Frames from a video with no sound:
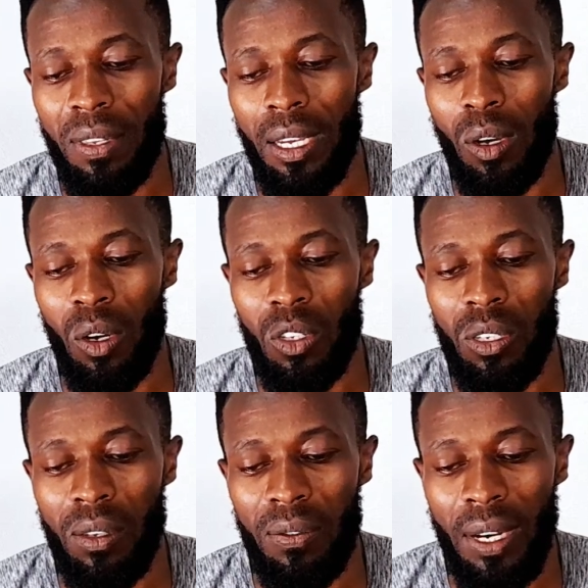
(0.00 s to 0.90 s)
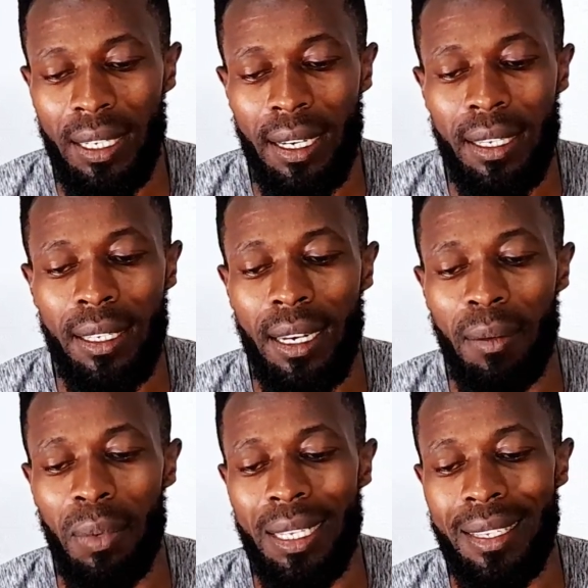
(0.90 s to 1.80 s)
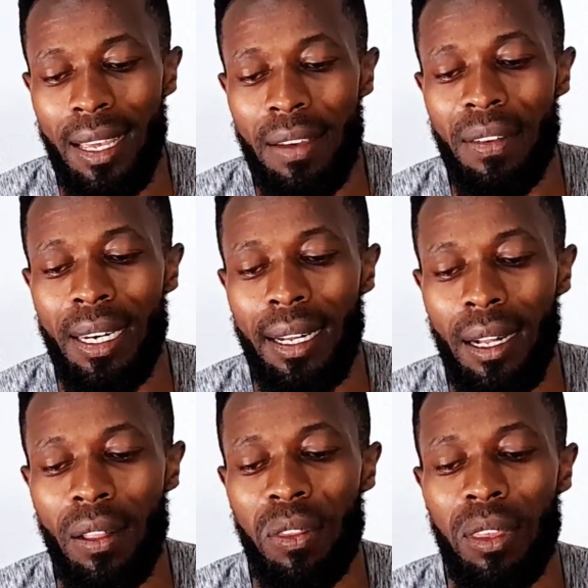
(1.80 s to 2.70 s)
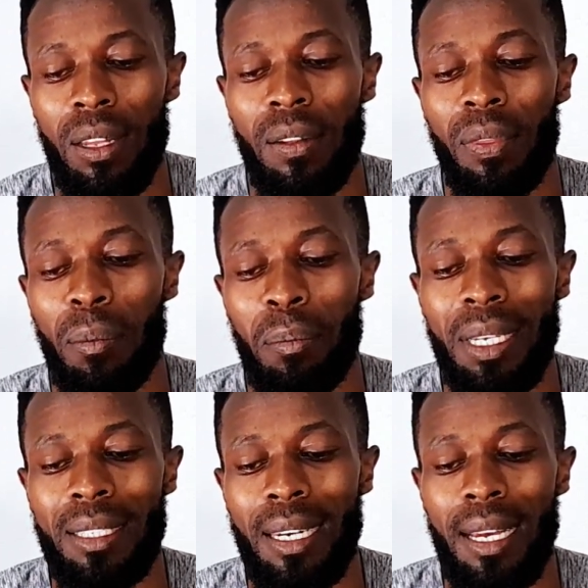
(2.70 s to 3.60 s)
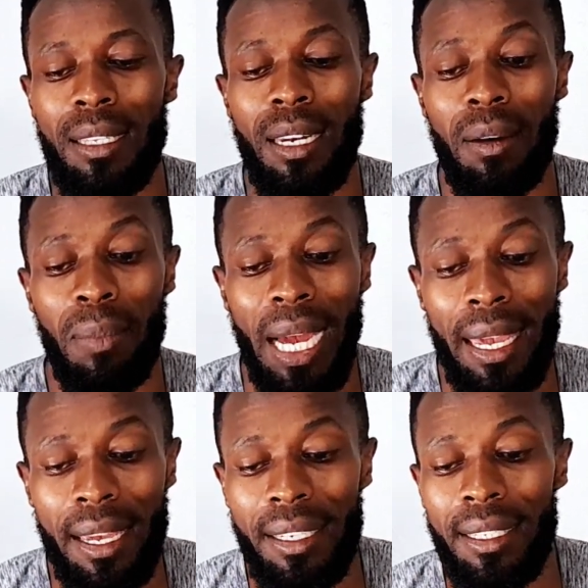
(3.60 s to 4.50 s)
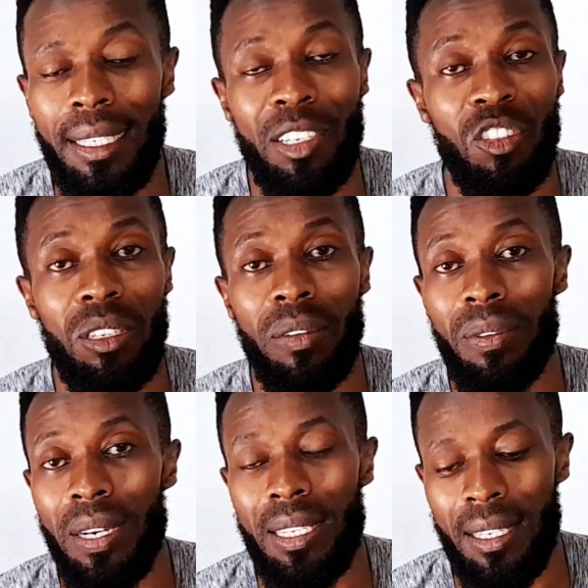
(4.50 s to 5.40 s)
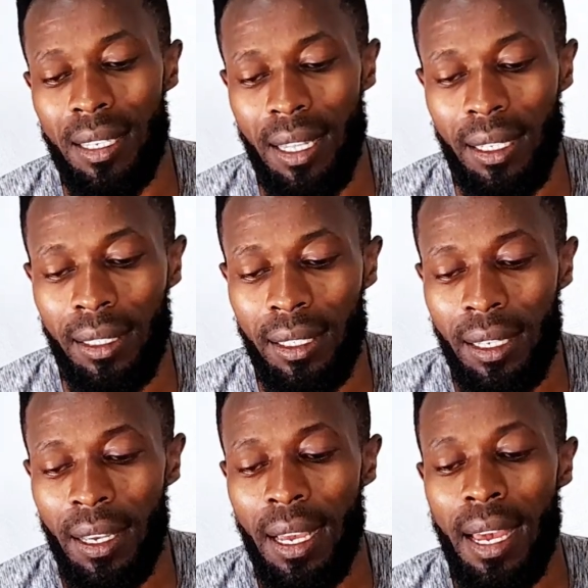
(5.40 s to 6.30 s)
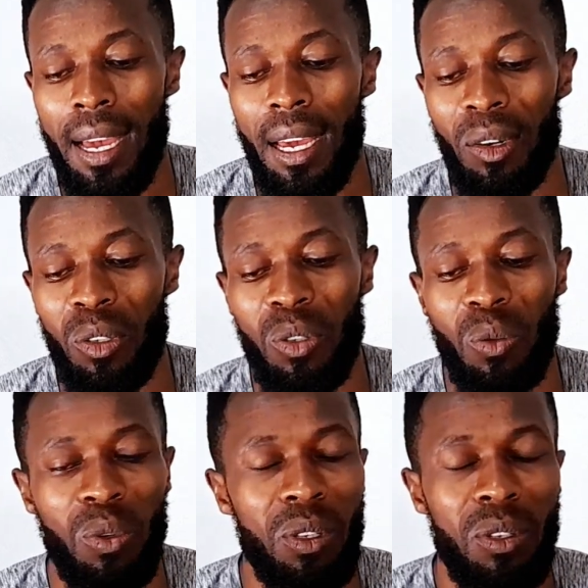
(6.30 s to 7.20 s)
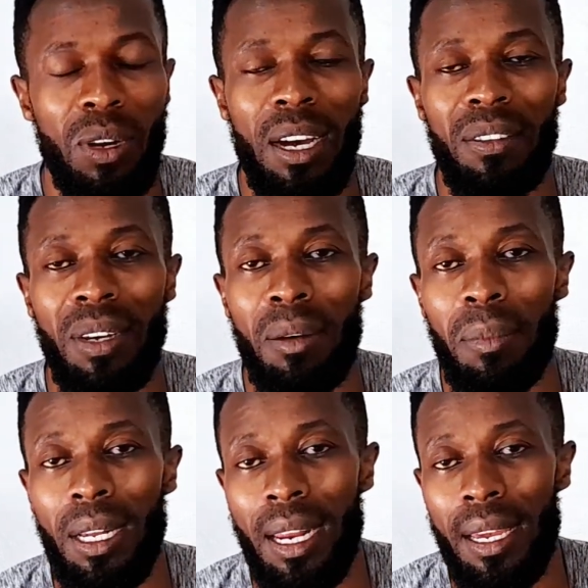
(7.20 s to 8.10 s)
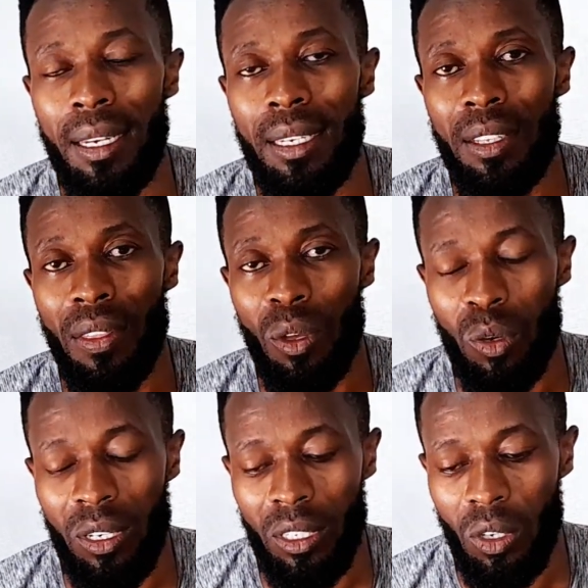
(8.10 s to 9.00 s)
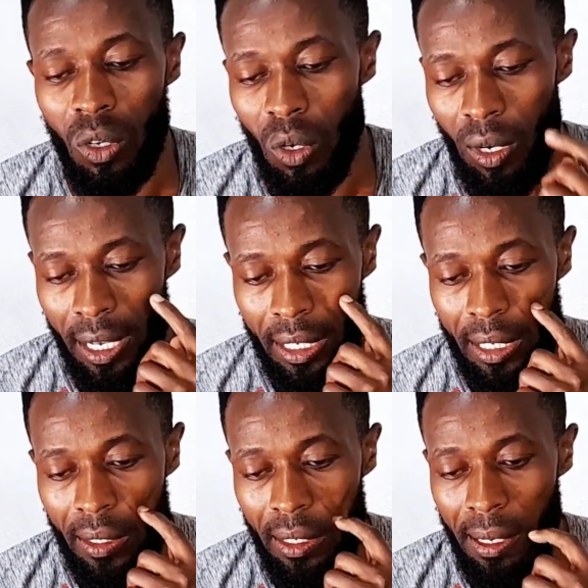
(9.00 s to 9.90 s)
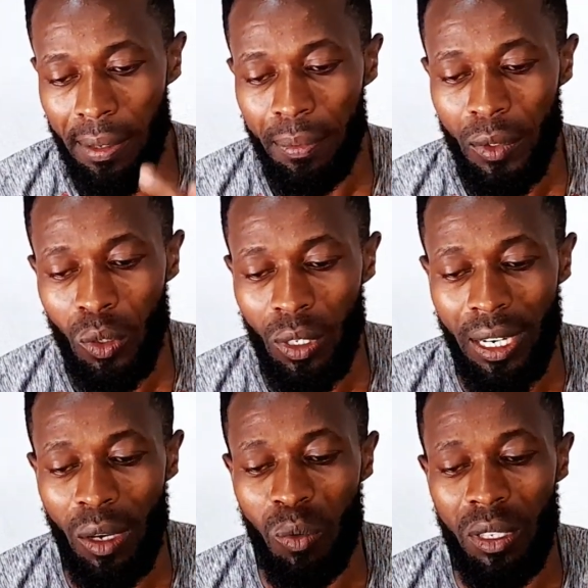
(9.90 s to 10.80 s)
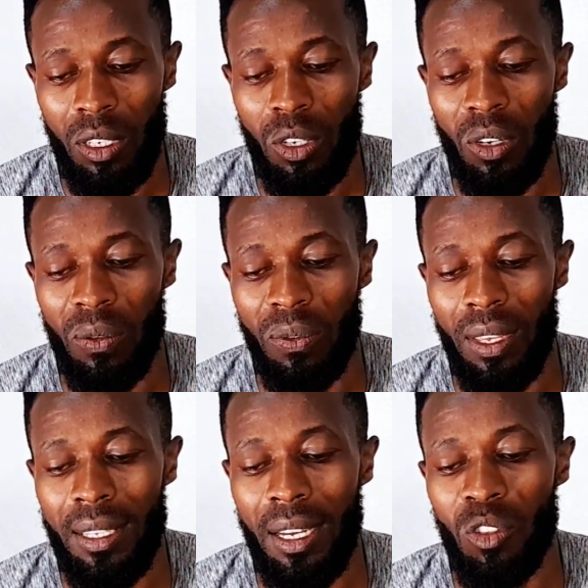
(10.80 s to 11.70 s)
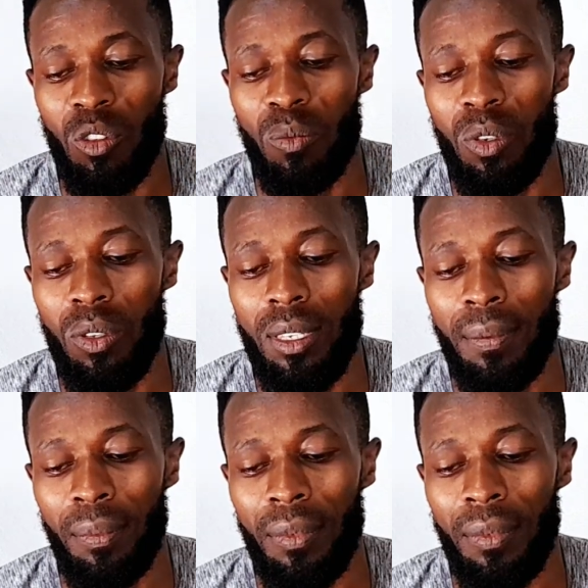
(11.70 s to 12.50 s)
psychological factors. Number seven, health maintenance. Number eight, injury resistance. And also we also have number nine, theoretical knowledge. Yeah. So in acquisition of these attributes,